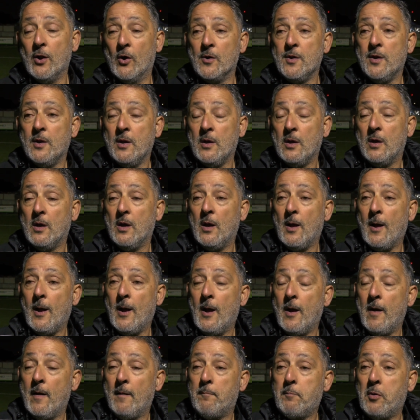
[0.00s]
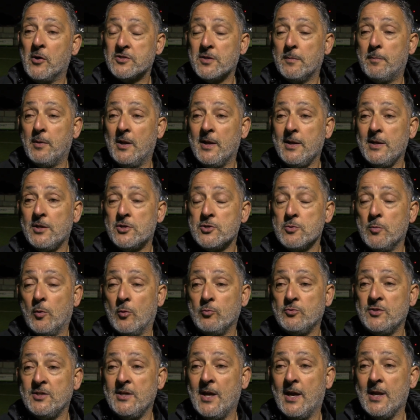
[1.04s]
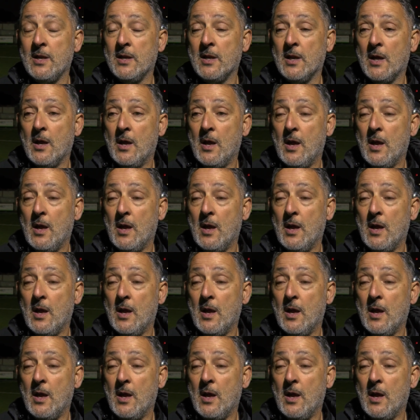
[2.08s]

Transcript: on, possibly, towards the end,